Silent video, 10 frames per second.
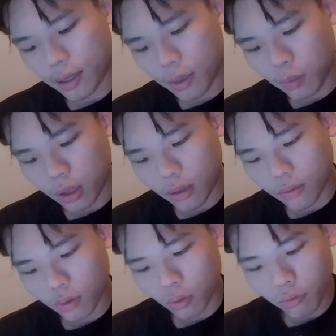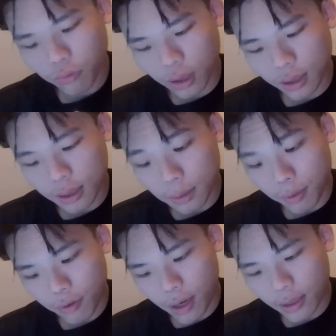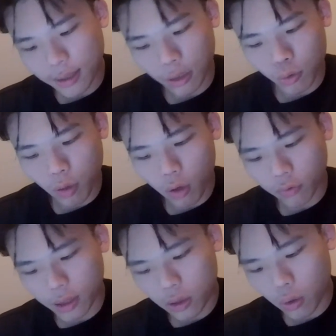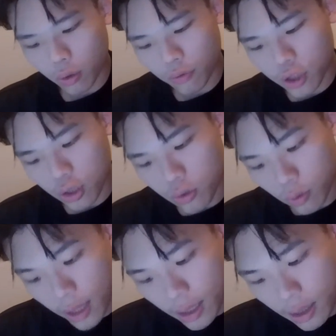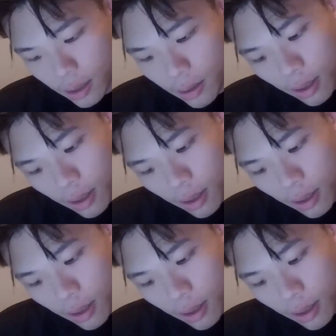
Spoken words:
And then we further simplify this and group all of the coefficients together.